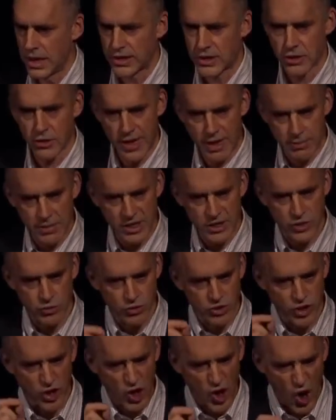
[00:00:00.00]
And so that means
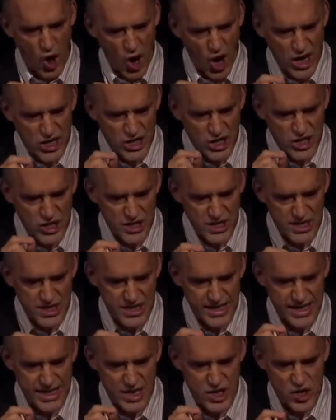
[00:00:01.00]
you
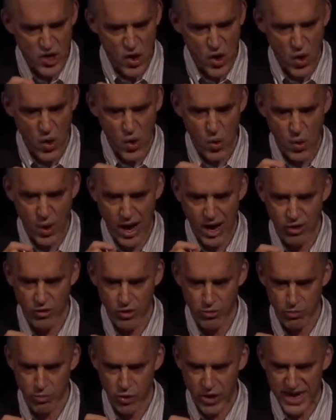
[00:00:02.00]
consciously know how
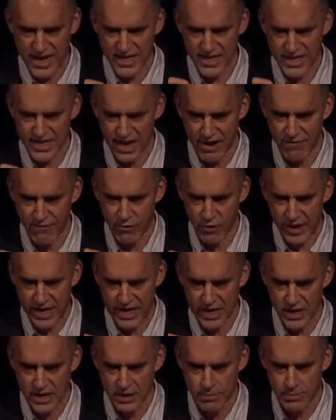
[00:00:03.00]
to bring
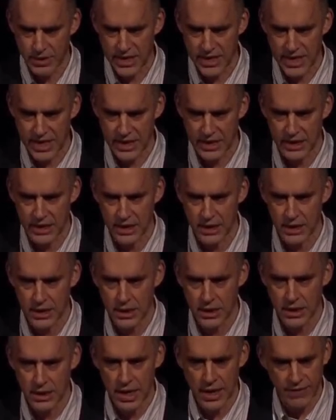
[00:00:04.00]
suffering into being.
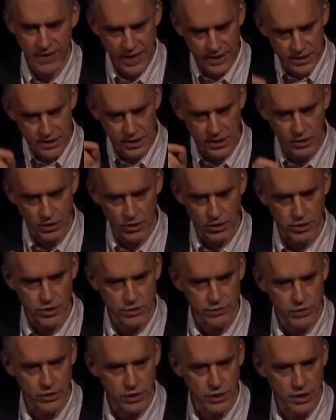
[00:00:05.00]
And that's the
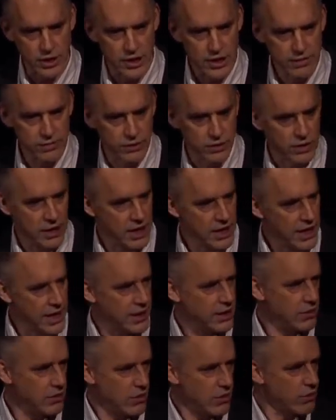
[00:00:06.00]
knowledge of good and evil.
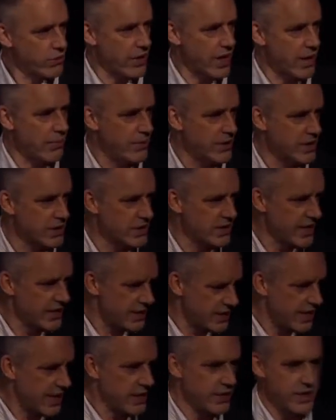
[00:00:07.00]
And you know that because
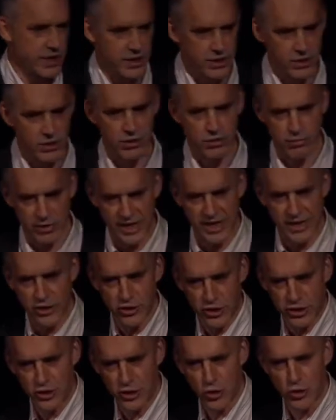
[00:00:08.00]
let's say that you're really
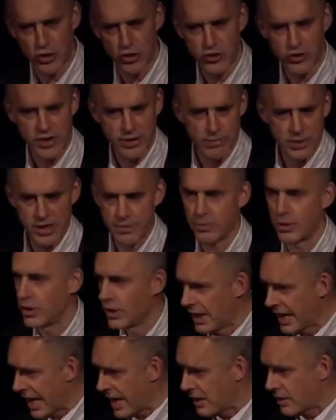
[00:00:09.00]
good at torturing people.
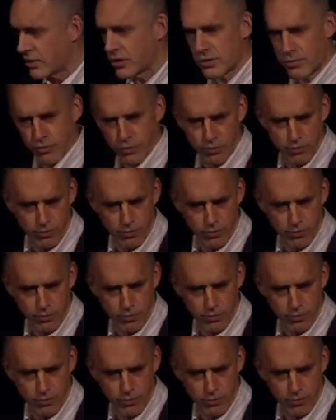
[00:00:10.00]
And there's